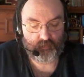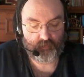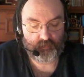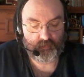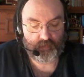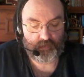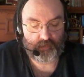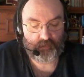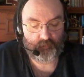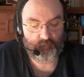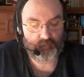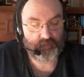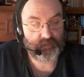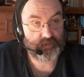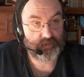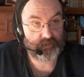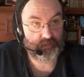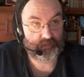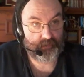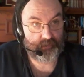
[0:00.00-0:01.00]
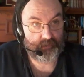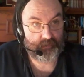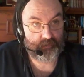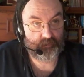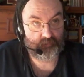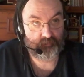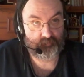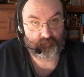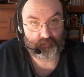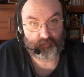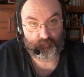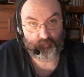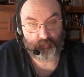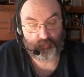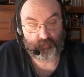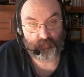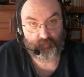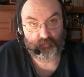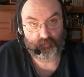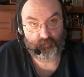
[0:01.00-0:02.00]
Time to Slay
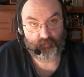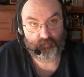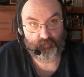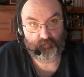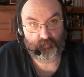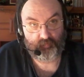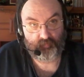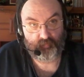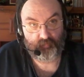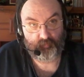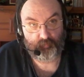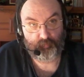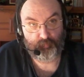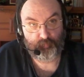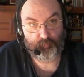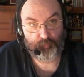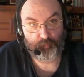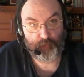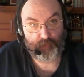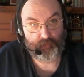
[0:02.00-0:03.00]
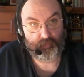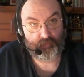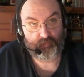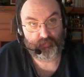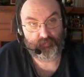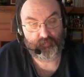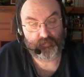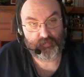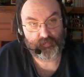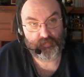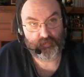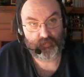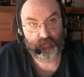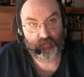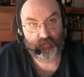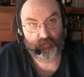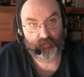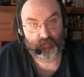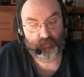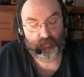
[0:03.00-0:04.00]
Vampire Burials
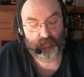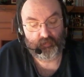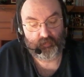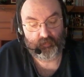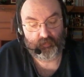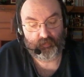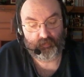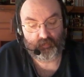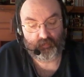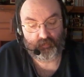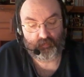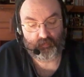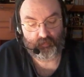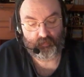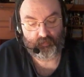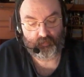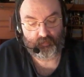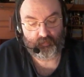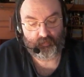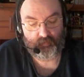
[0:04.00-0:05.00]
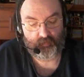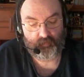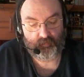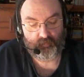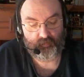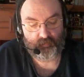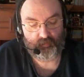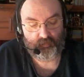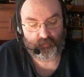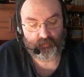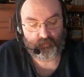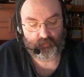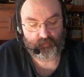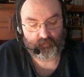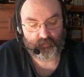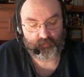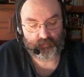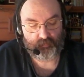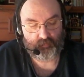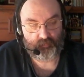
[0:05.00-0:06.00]
and it,
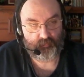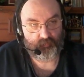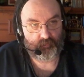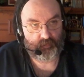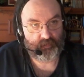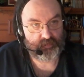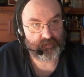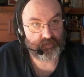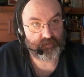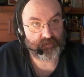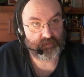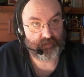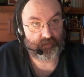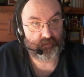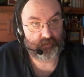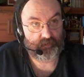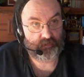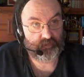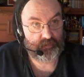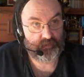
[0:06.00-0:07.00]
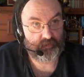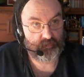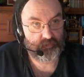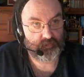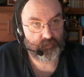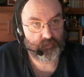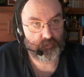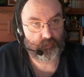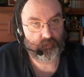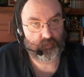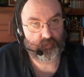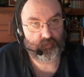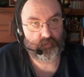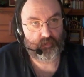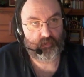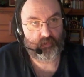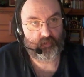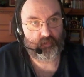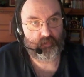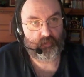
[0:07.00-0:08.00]
uh, as I say, it deals with
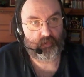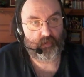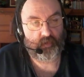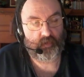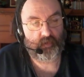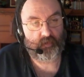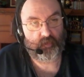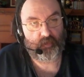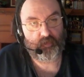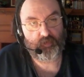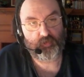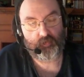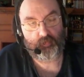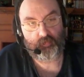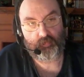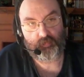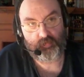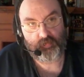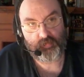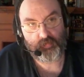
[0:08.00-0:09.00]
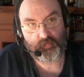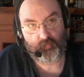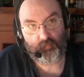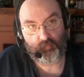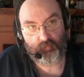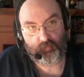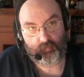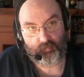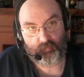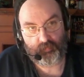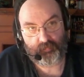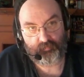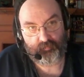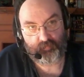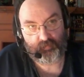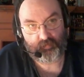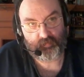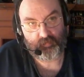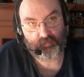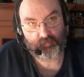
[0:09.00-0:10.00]
the archaeological and historical
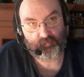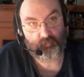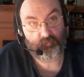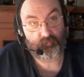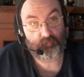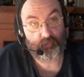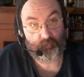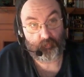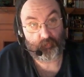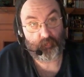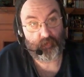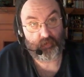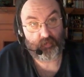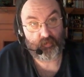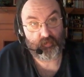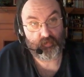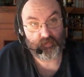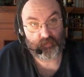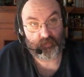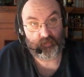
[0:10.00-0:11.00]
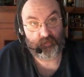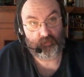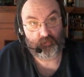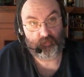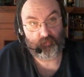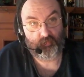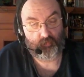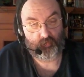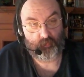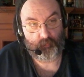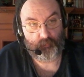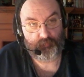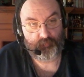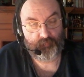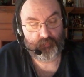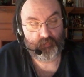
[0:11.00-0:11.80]
evidence for vampires in Europe.